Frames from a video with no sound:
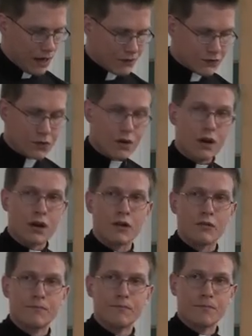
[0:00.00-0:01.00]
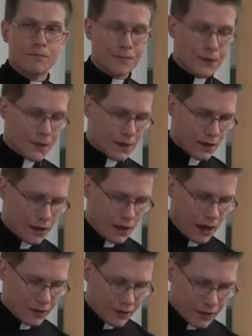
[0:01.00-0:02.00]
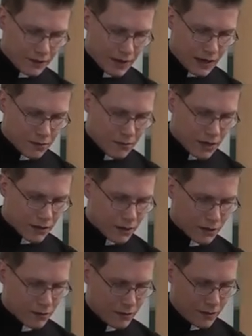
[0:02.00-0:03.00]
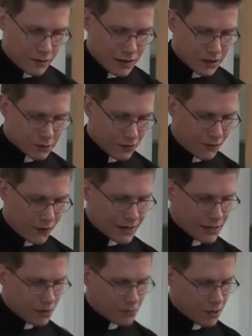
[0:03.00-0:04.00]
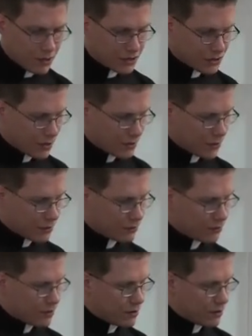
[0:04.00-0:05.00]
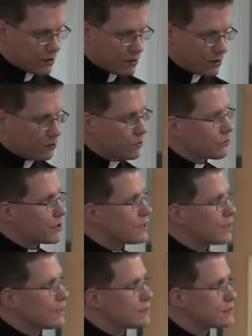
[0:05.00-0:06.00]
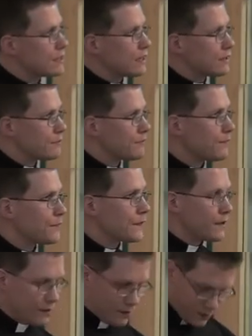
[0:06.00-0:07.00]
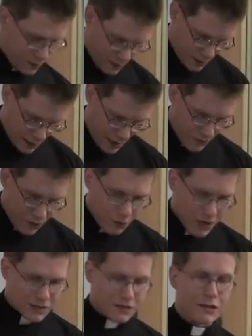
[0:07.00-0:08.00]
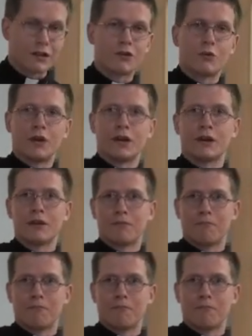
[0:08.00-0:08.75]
After all, I think that among the things we'll find out about each other, we'll realize that everyone's a little queer.